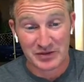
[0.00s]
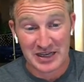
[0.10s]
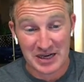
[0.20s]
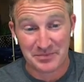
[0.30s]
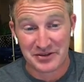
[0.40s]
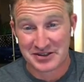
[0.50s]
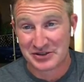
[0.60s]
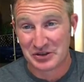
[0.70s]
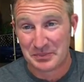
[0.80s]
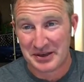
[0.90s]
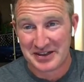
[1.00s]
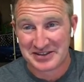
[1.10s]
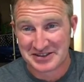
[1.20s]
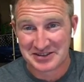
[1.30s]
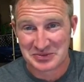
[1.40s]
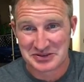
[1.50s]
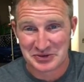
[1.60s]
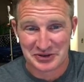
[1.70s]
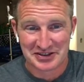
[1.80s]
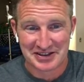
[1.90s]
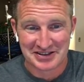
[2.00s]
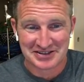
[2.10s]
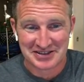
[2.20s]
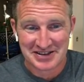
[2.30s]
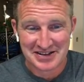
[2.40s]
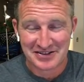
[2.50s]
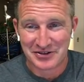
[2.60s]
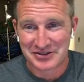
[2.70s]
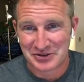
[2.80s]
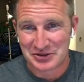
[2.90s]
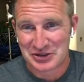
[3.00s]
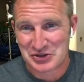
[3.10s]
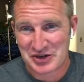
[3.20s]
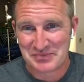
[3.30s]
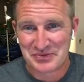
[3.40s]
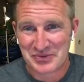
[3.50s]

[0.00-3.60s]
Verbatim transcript: keep this little piece. This is, was really nice this little strip.